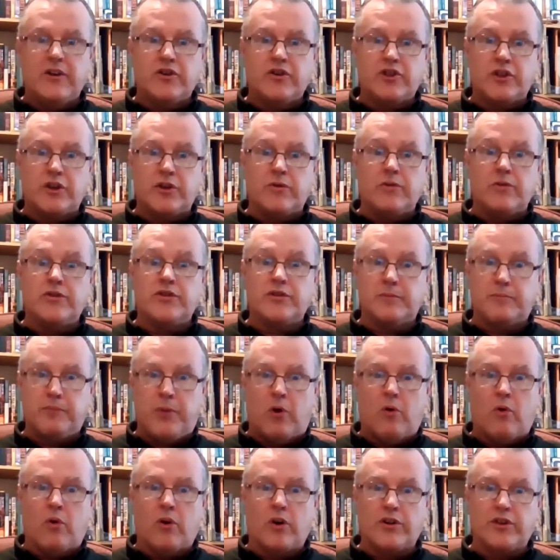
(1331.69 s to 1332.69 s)
to
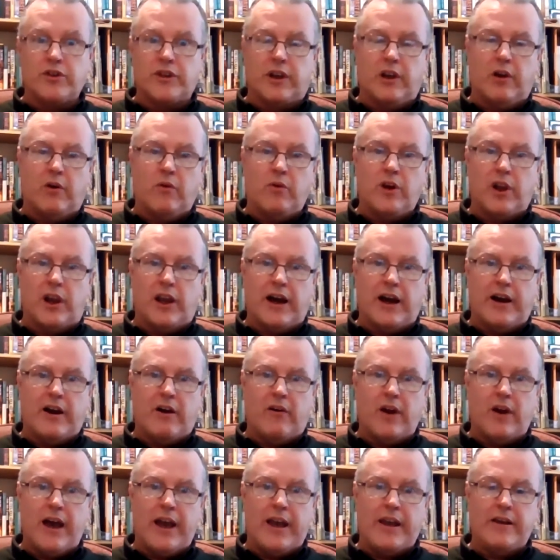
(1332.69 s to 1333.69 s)
support the local
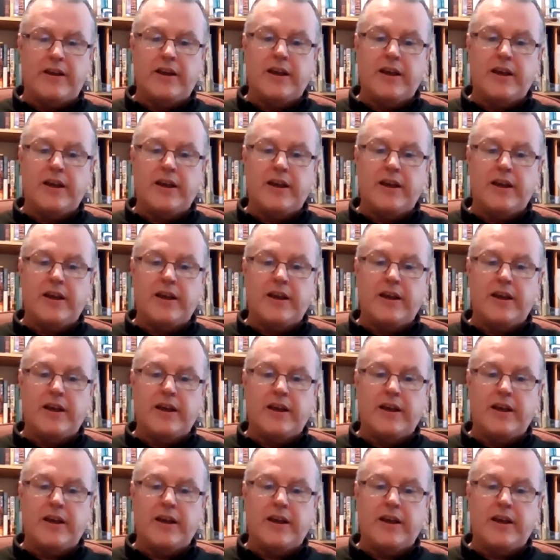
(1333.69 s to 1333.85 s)
IRA.